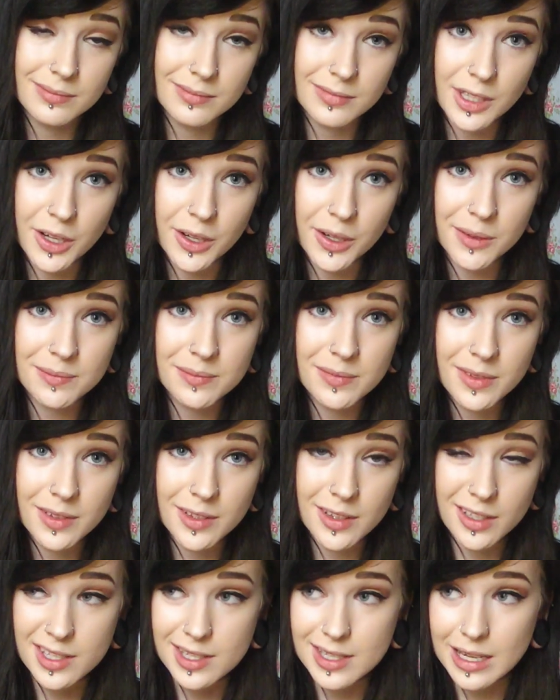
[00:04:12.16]
No.
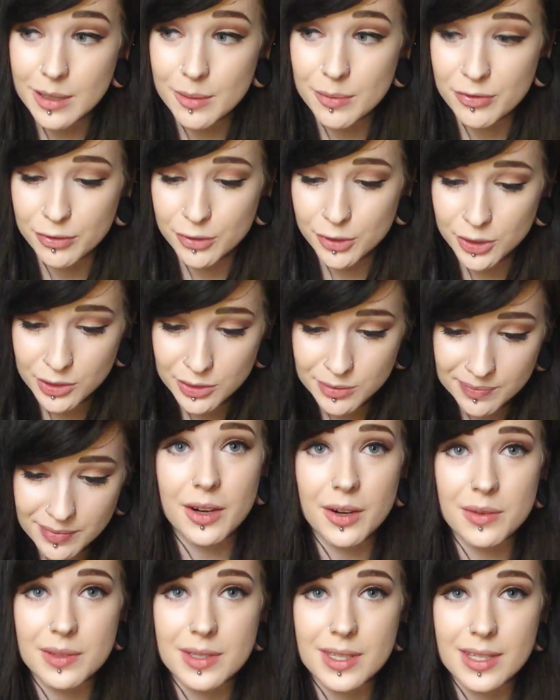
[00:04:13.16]
Said it before.
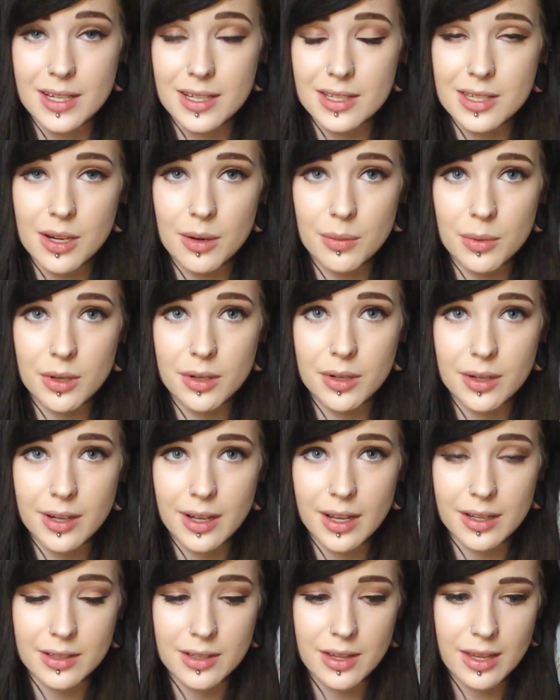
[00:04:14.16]
I don't see someone
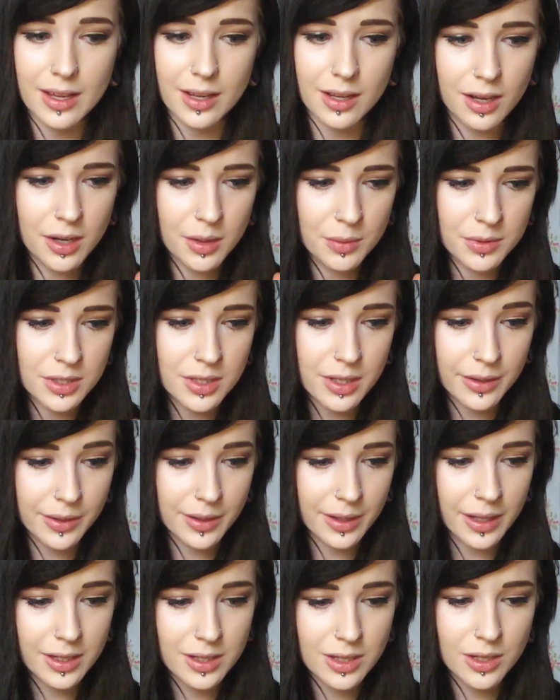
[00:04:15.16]
and think, I want to look
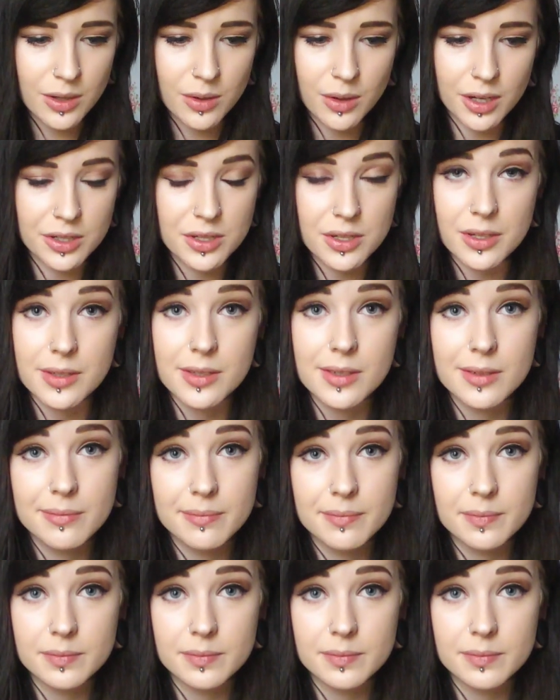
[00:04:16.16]
like you, I just